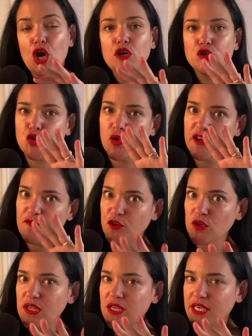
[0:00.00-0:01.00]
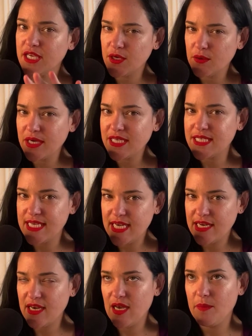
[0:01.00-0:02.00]
So if you're hearing
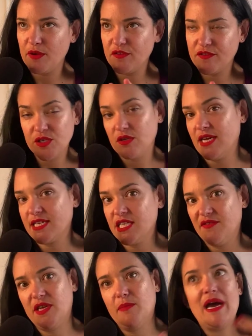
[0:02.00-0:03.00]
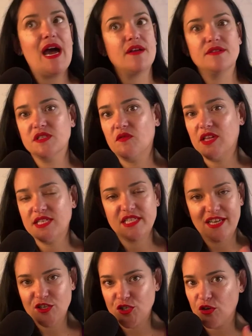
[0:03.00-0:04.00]
data about the physical activity patterns of, let's
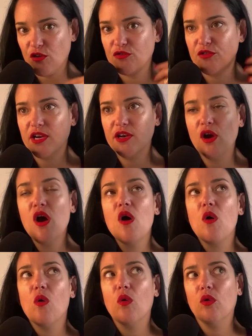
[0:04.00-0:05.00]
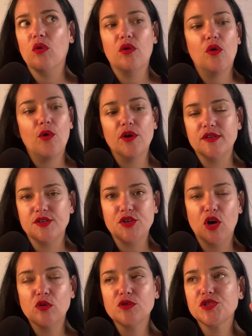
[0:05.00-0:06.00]
say, children or
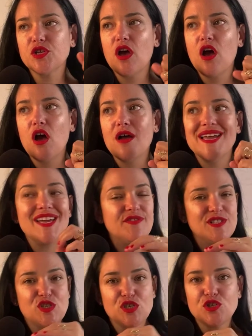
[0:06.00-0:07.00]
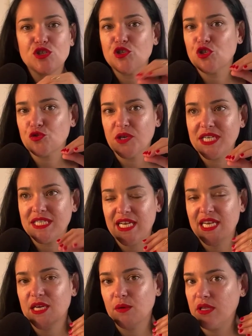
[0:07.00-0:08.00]
adults, if it's just the strict
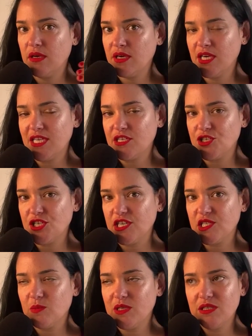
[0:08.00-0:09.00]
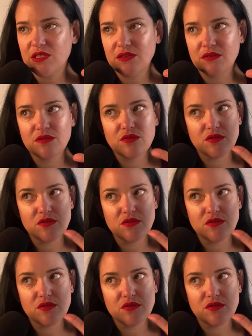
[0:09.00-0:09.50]
data without any adjustments,